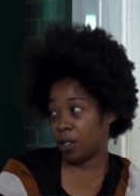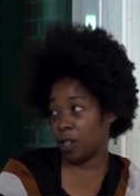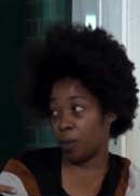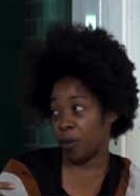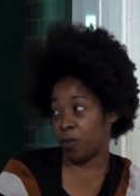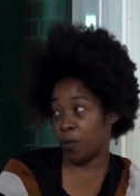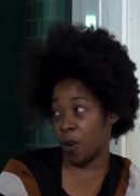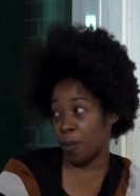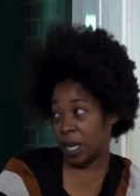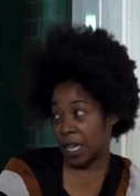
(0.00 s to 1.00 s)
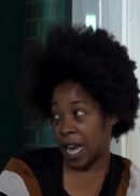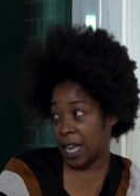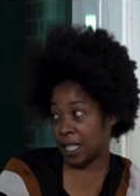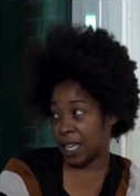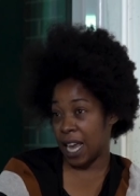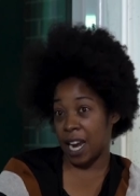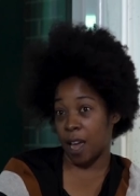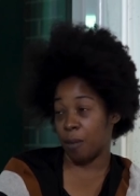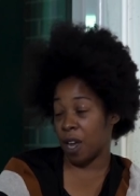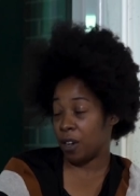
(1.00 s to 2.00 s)
to perform a task and
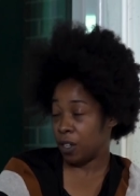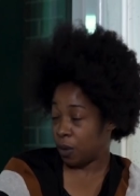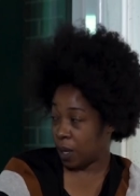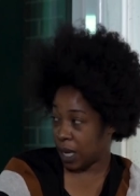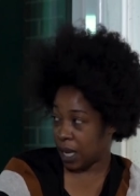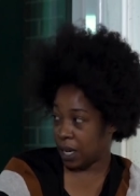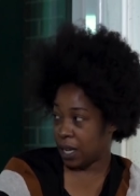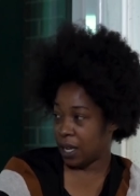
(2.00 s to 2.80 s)
I'm not doing it,